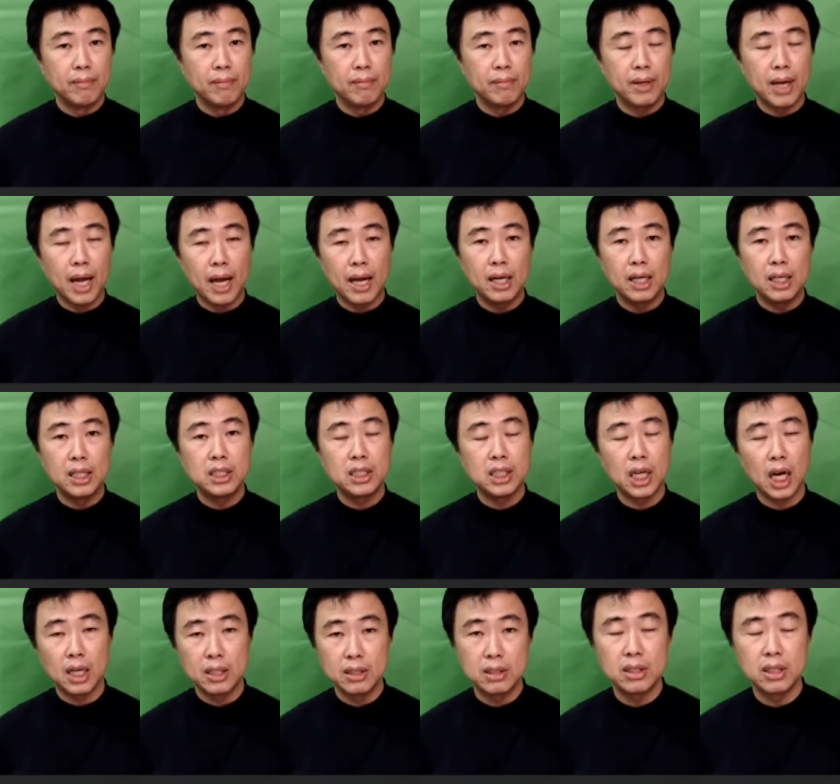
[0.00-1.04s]
likely
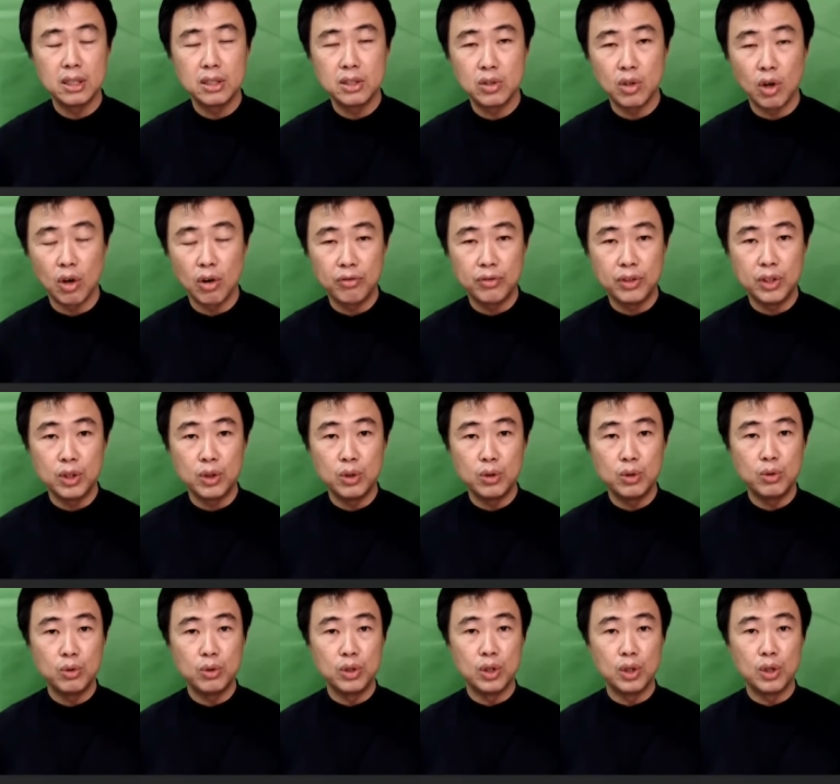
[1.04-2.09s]
chances of
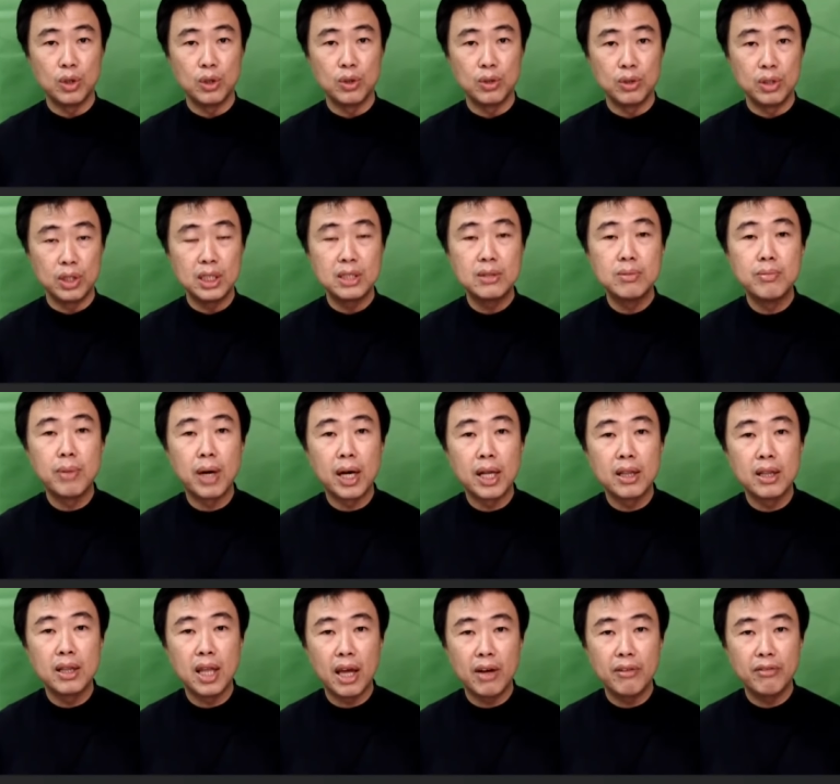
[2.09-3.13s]
you, you know, this
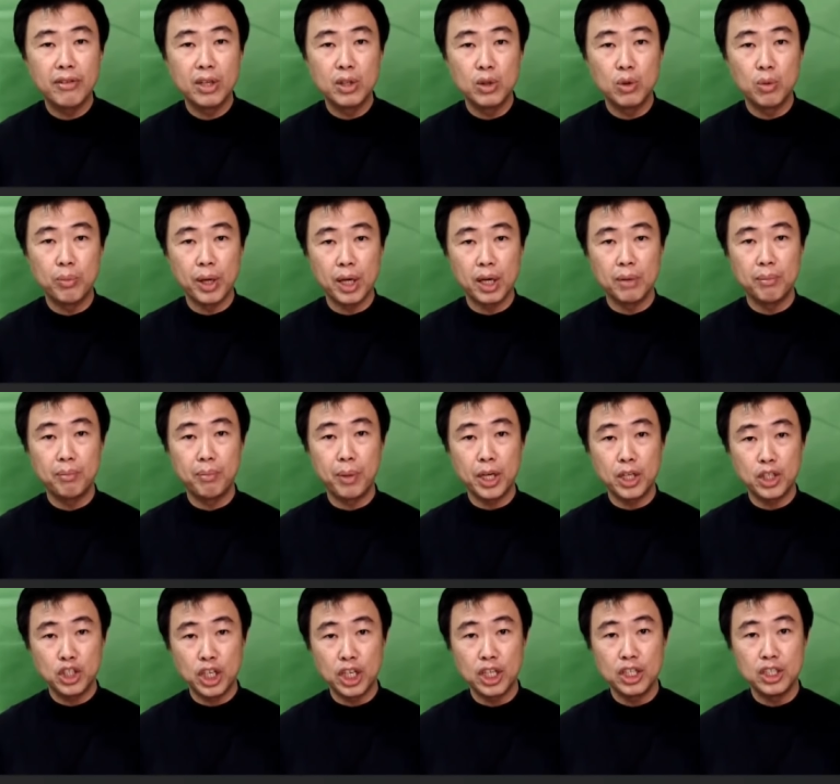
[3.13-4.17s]
month having to make a big
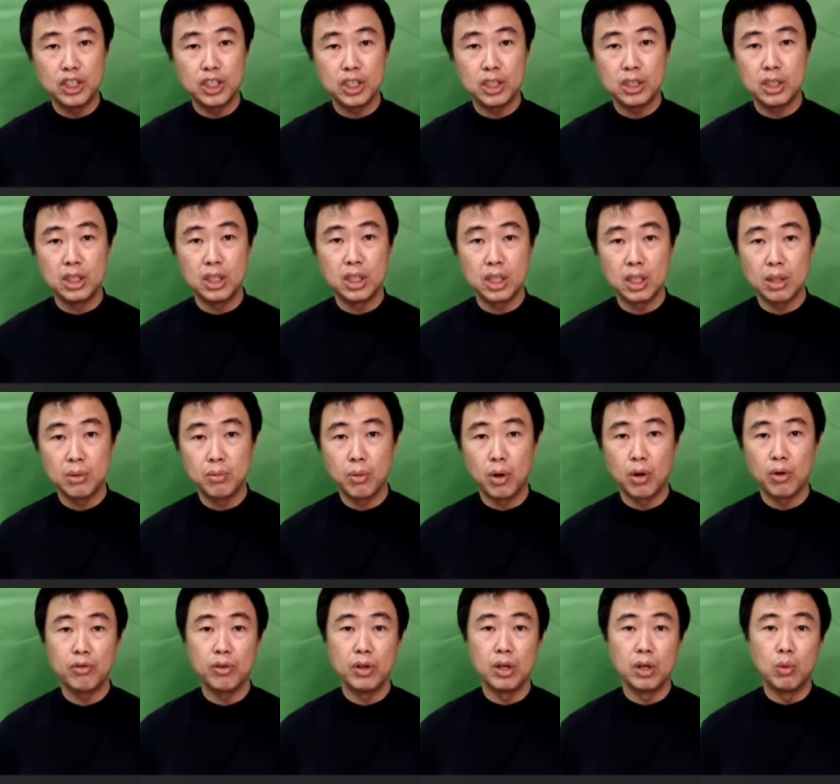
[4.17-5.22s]
changes in term
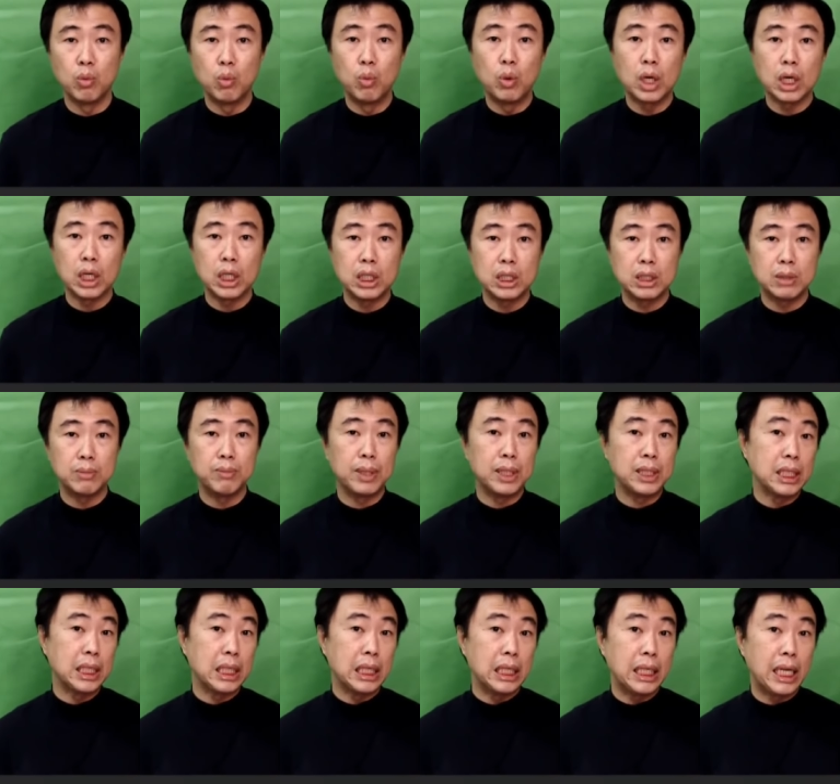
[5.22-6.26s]
of uh, work is
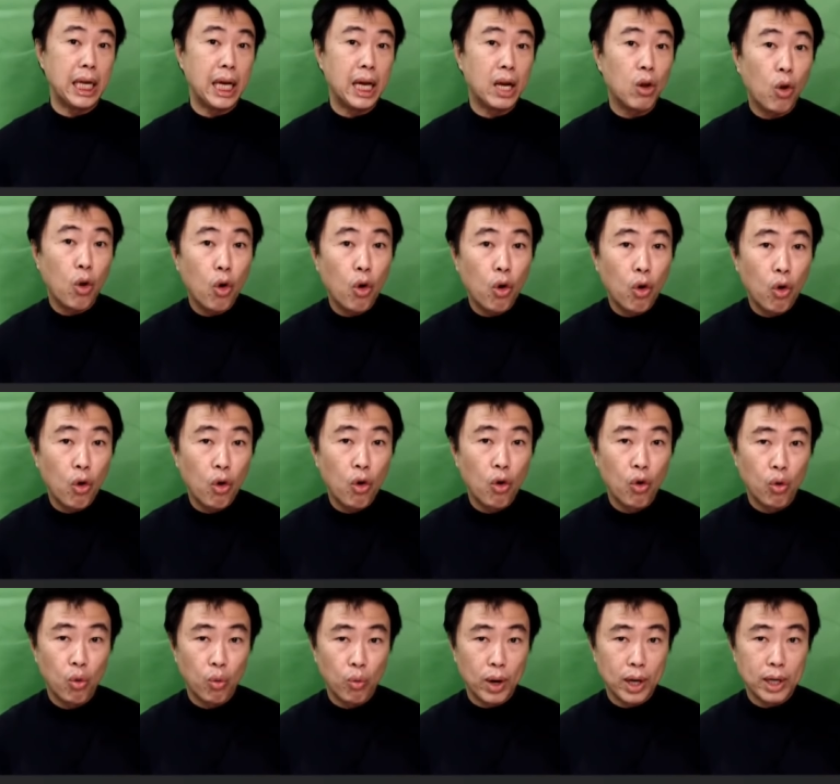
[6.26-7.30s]
basically there.
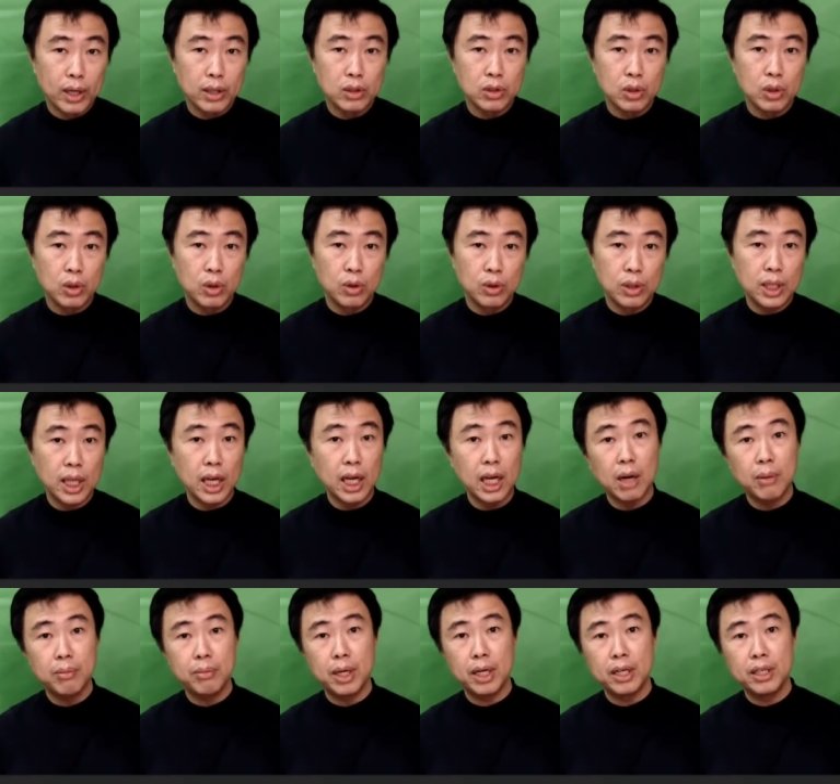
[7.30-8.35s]
Right, you know, take
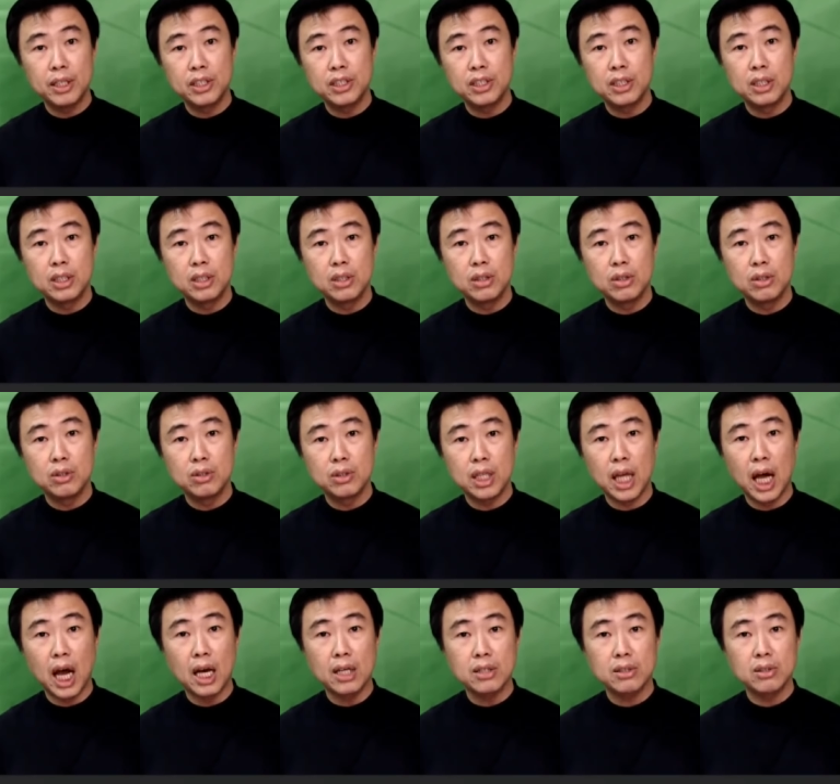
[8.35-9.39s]
up additional
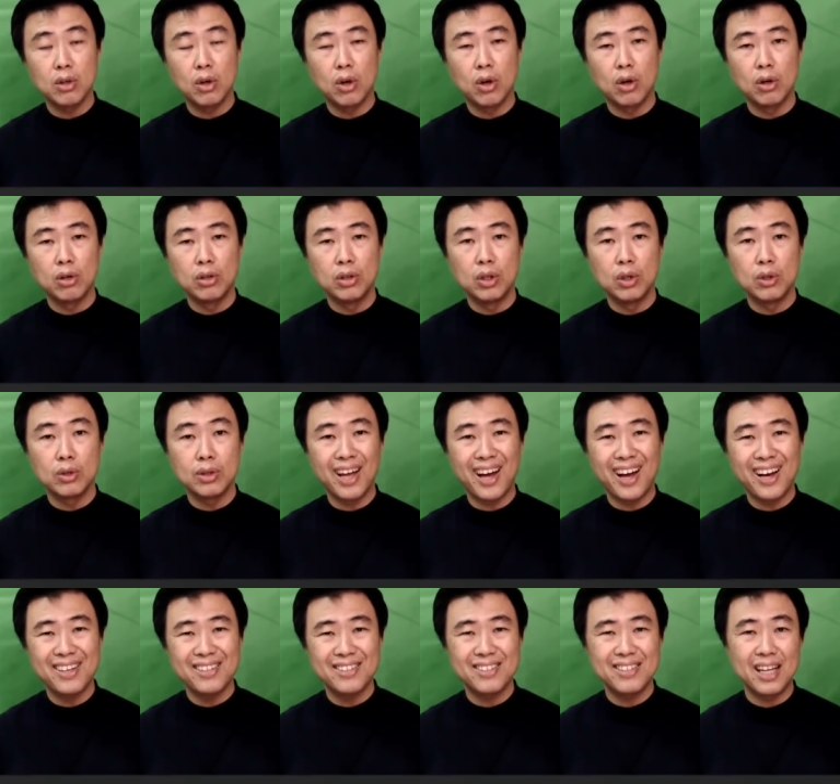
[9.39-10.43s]
tasks or you know
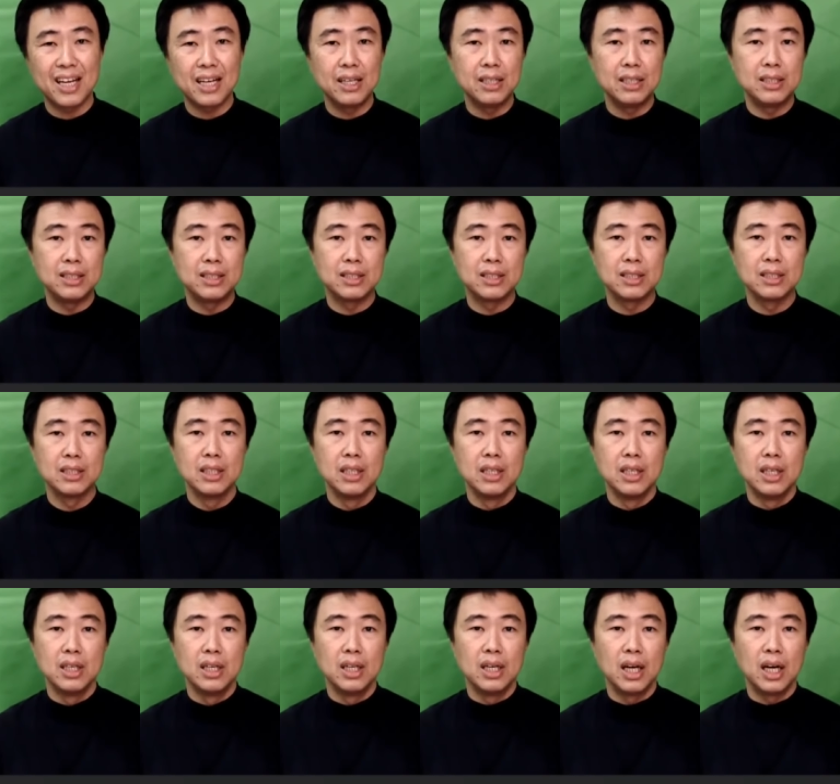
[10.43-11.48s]
tasks that is
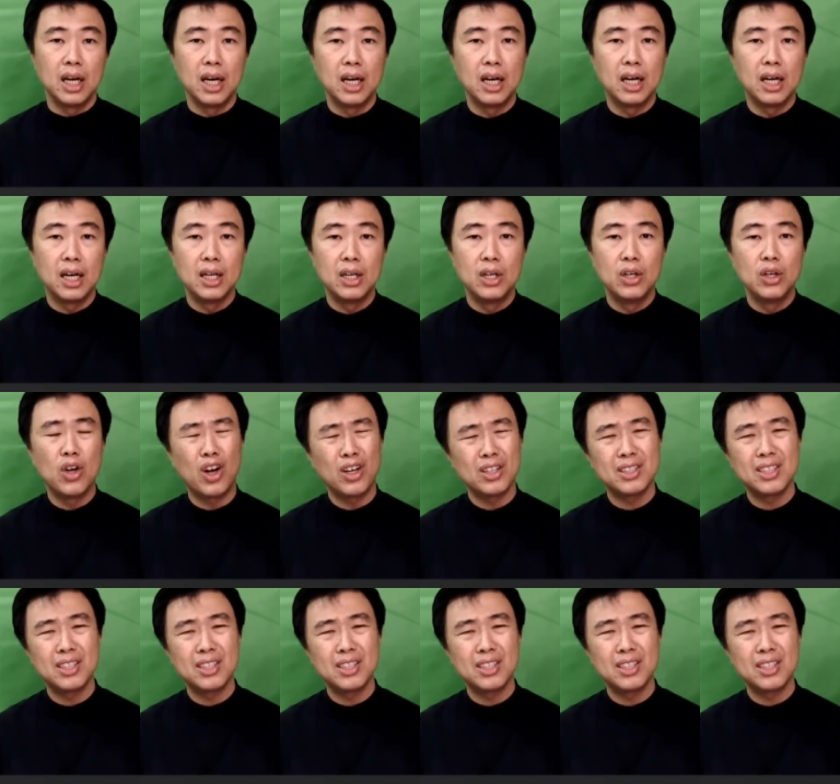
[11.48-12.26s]
uh, not